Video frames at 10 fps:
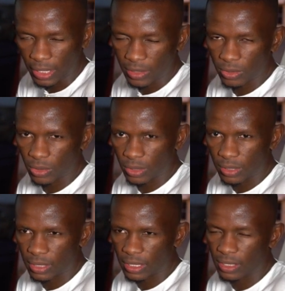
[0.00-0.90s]
So
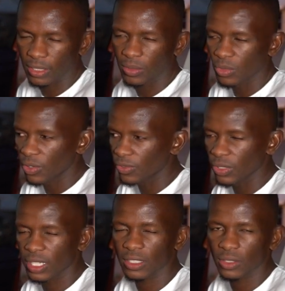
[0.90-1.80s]
it's more
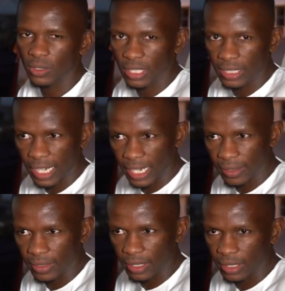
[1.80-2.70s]
focused on the
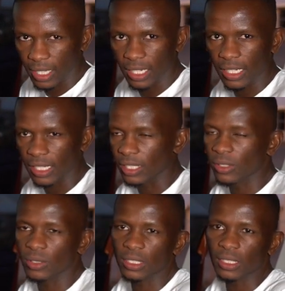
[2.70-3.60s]
driver,
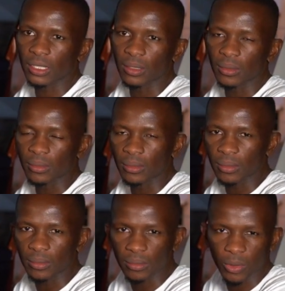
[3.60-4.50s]
unlike on the
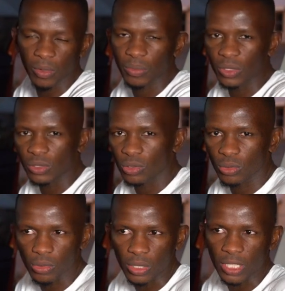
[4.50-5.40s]

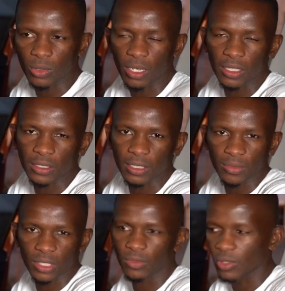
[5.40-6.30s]
1.2 as well as the
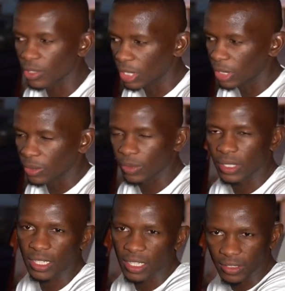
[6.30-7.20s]
Vivo,
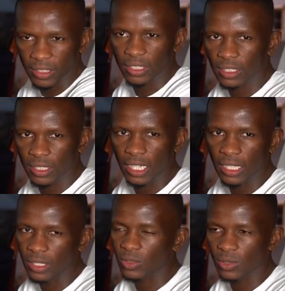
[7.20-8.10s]
where it's just
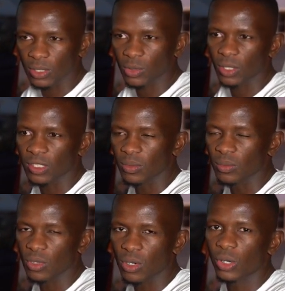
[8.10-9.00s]
straight. So this one is
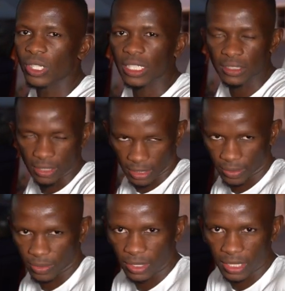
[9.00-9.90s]
more oriented
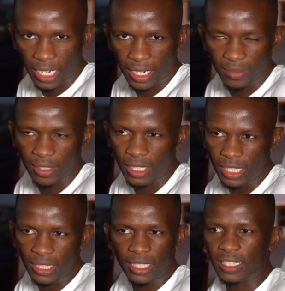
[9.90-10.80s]
for the driver.
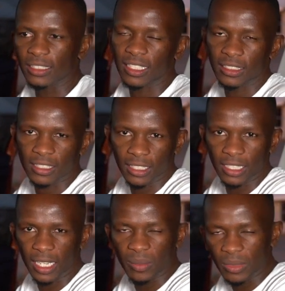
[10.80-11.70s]
Hence
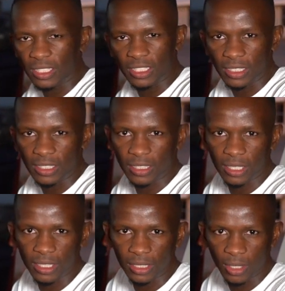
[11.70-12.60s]
I mentioned
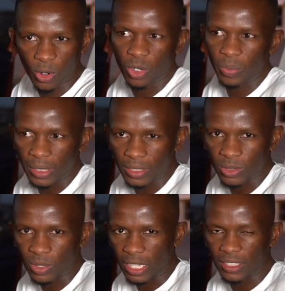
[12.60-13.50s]
the cockpit.
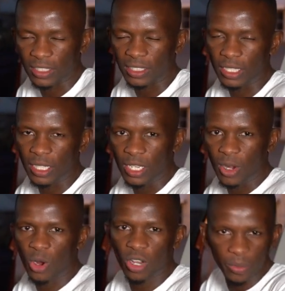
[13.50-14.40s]
So it has a
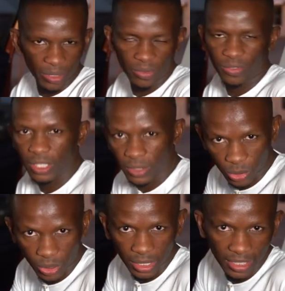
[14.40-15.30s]
cockpit feel
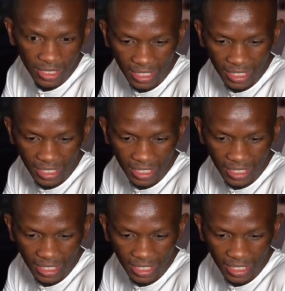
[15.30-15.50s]
to it.